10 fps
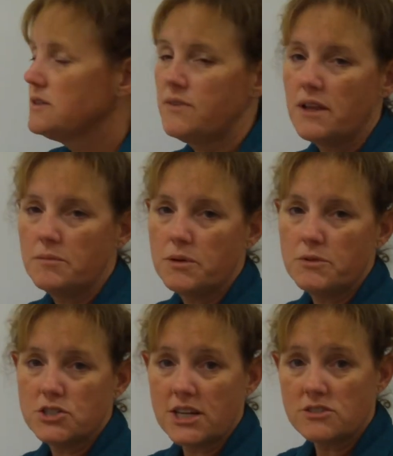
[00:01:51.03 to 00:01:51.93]
Development,
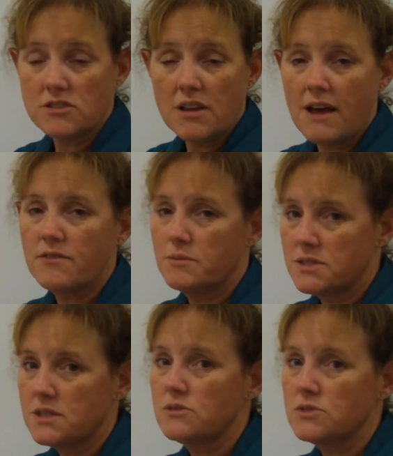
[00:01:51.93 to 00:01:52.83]
we changed a lot from a
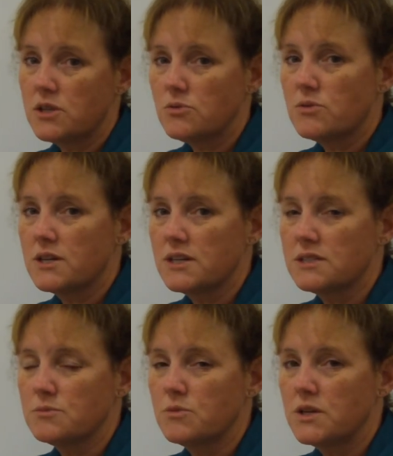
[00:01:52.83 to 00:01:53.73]
single-celled
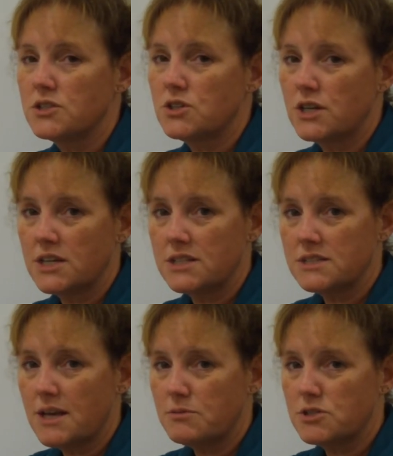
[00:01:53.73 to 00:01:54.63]
organism during
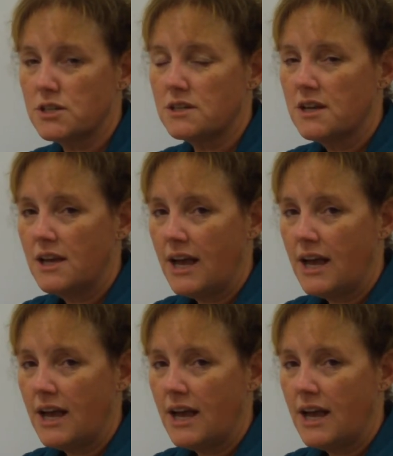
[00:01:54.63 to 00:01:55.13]
conception,